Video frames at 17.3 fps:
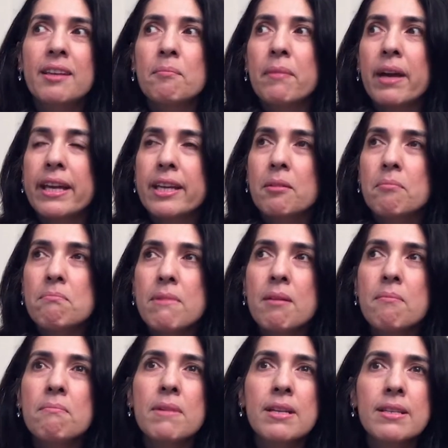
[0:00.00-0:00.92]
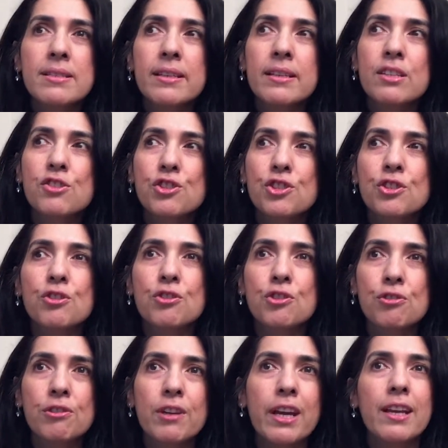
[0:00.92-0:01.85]
think my commitment is
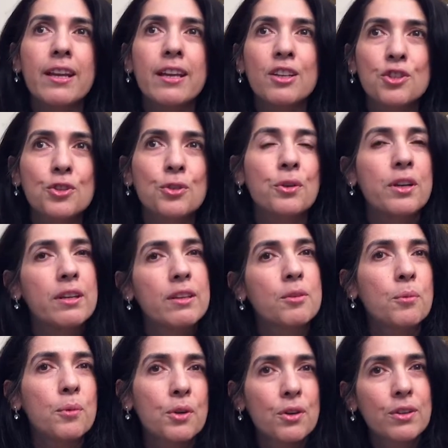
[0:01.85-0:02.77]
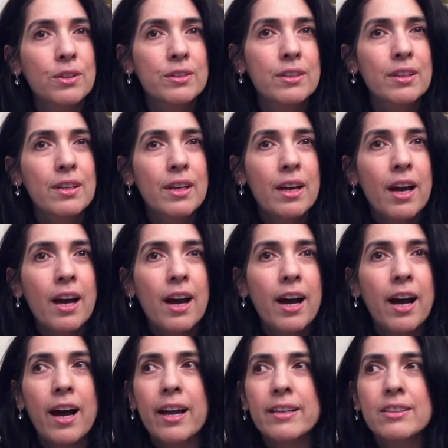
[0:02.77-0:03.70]
to creating joy in the world.
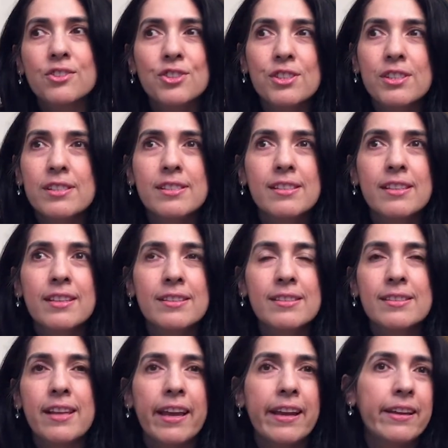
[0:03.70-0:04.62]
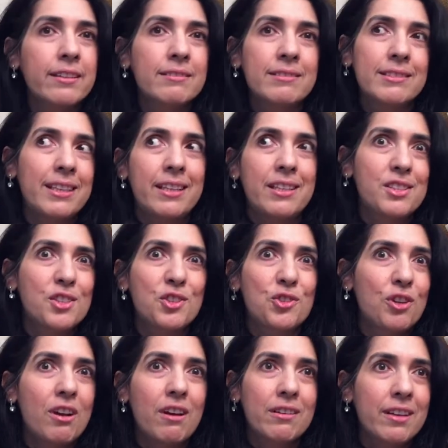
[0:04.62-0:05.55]
It
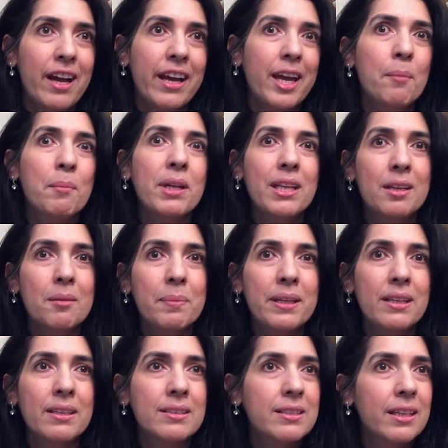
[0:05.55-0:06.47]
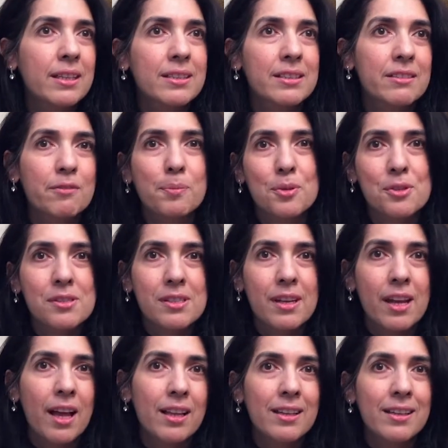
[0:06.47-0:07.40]
is a drug. I am a little bit addictive
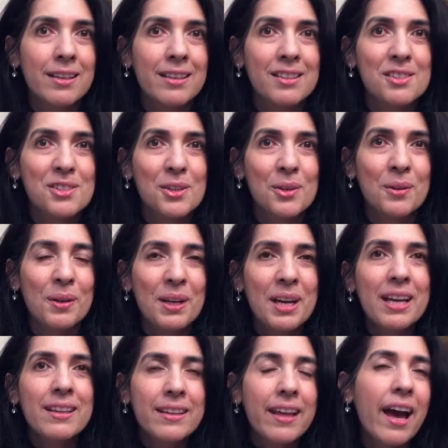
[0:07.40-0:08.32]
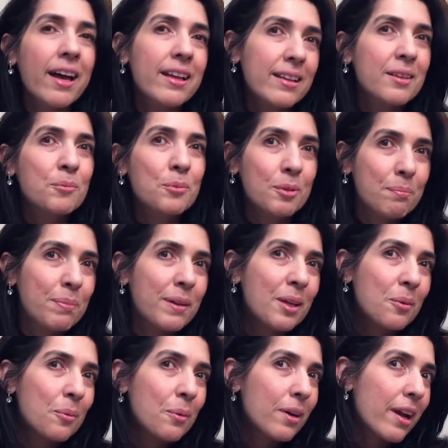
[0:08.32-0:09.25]
personality, so that
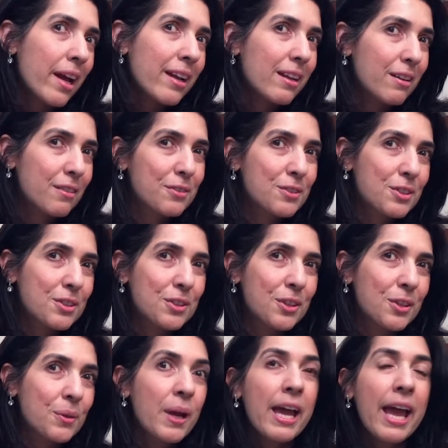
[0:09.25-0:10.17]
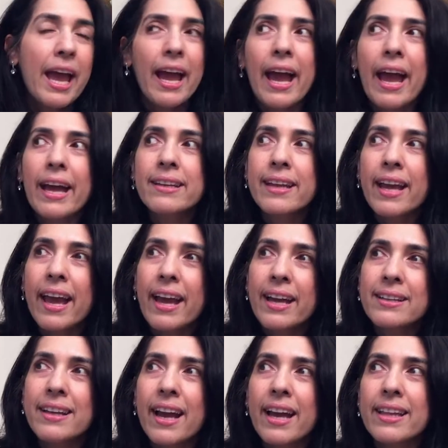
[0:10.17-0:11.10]
would be what I love to do.
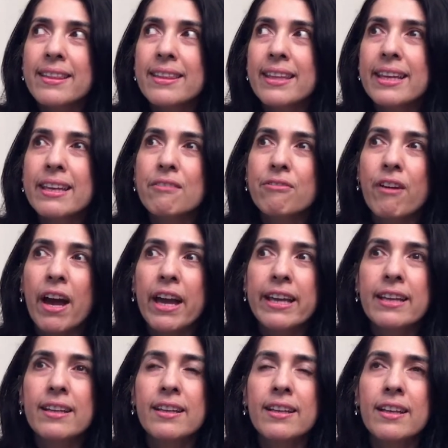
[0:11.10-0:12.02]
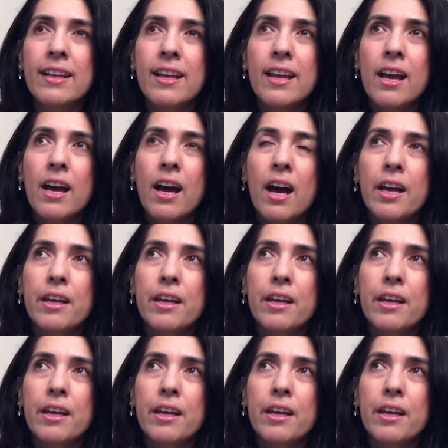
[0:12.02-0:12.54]
And I think if I can